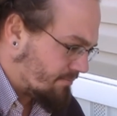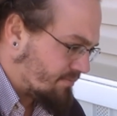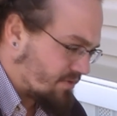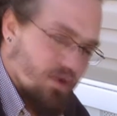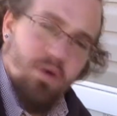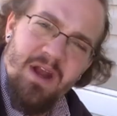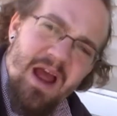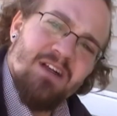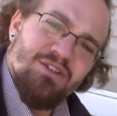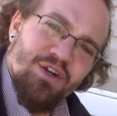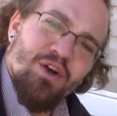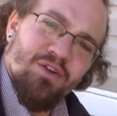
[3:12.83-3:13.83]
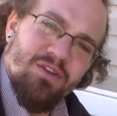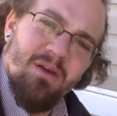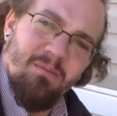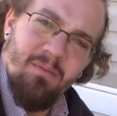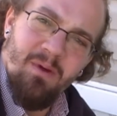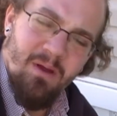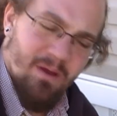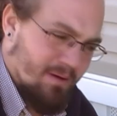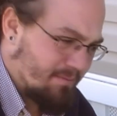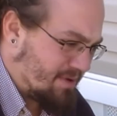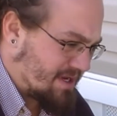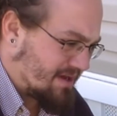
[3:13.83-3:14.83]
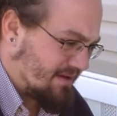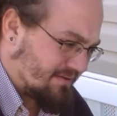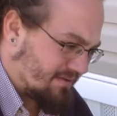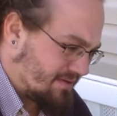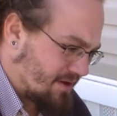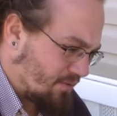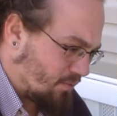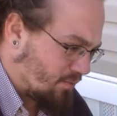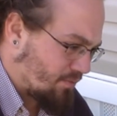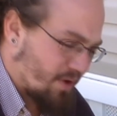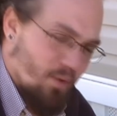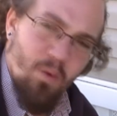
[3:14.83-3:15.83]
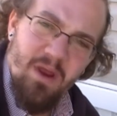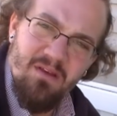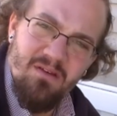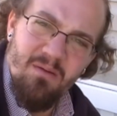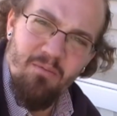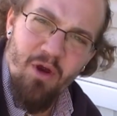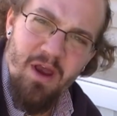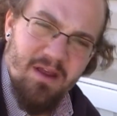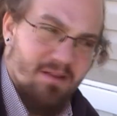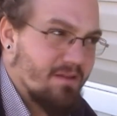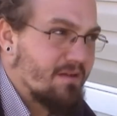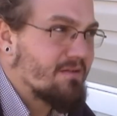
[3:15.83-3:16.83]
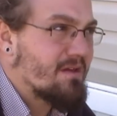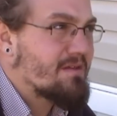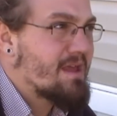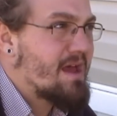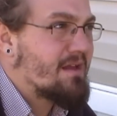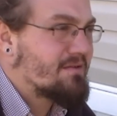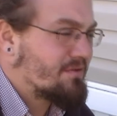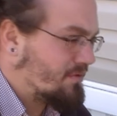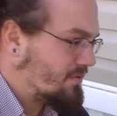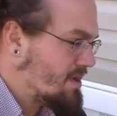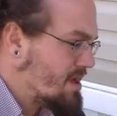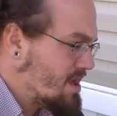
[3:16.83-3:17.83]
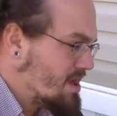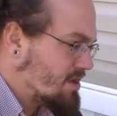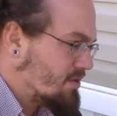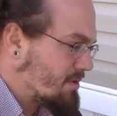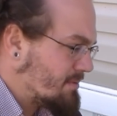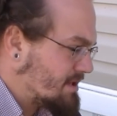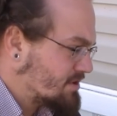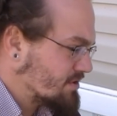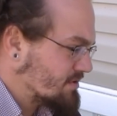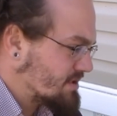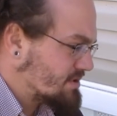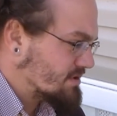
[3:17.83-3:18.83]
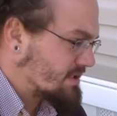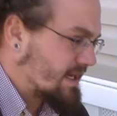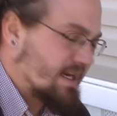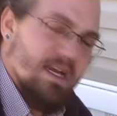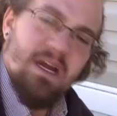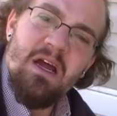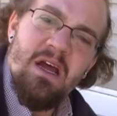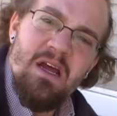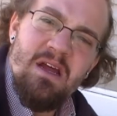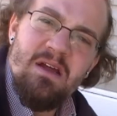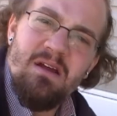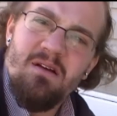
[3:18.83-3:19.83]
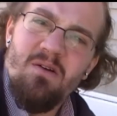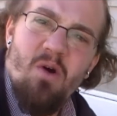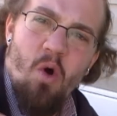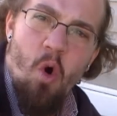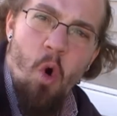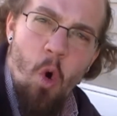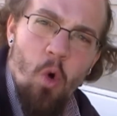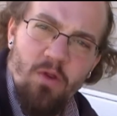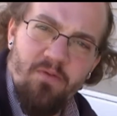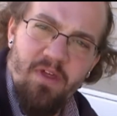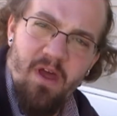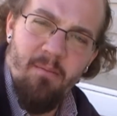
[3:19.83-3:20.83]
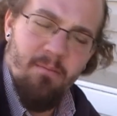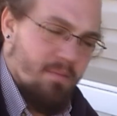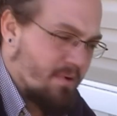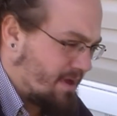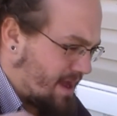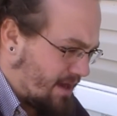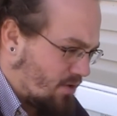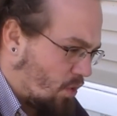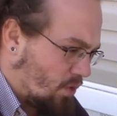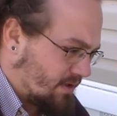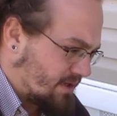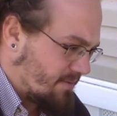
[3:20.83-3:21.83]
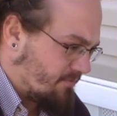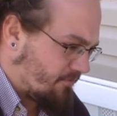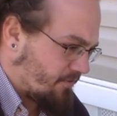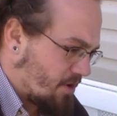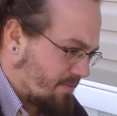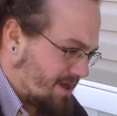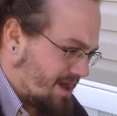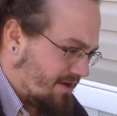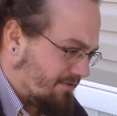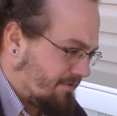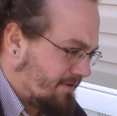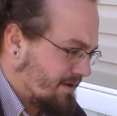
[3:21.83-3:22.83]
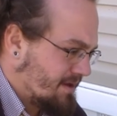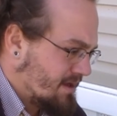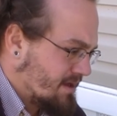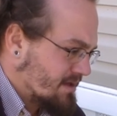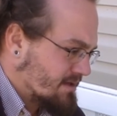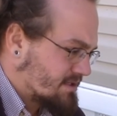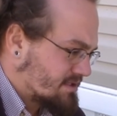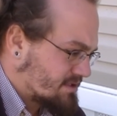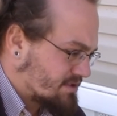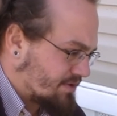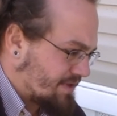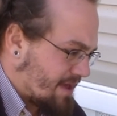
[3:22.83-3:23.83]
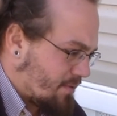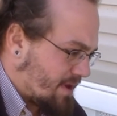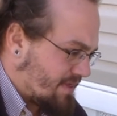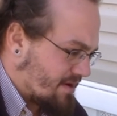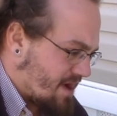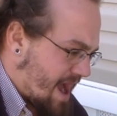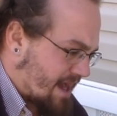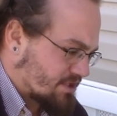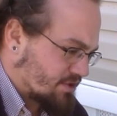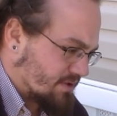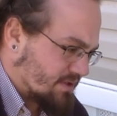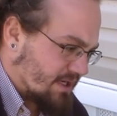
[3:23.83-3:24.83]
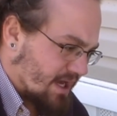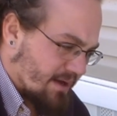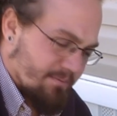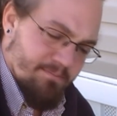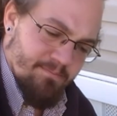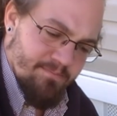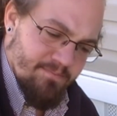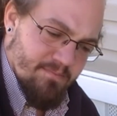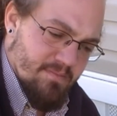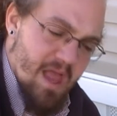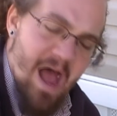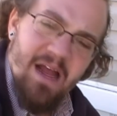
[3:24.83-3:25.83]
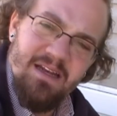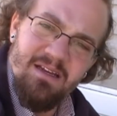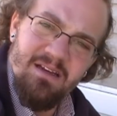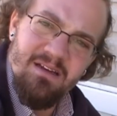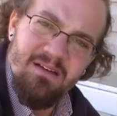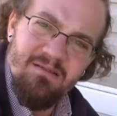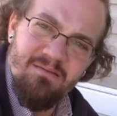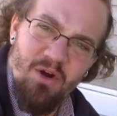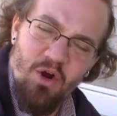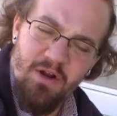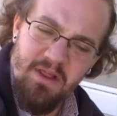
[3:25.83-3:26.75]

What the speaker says: you can actually hurt them because their wings can break and things like that. So you want to make sure that you're getting hold of them and holding them firm enough so that way they're actually not hurting